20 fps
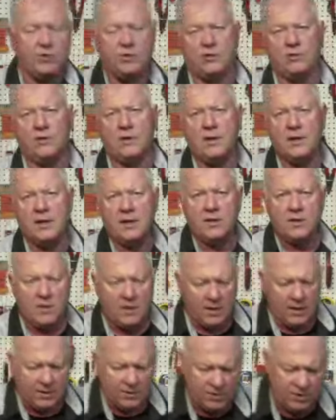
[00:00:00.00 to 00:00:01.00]
your
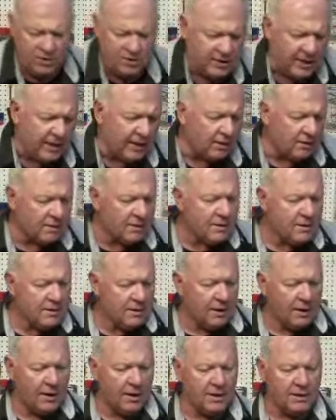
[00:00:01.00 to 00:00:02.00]
stinger
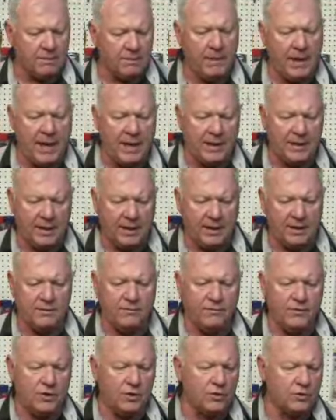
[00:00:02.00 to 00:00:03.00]
on the back end
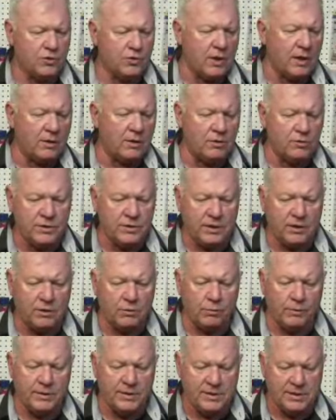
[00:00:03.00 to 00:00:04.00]
of your truck, goes into
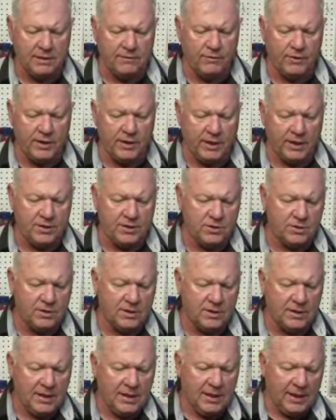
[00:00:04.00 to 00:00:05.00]
receiver hitch.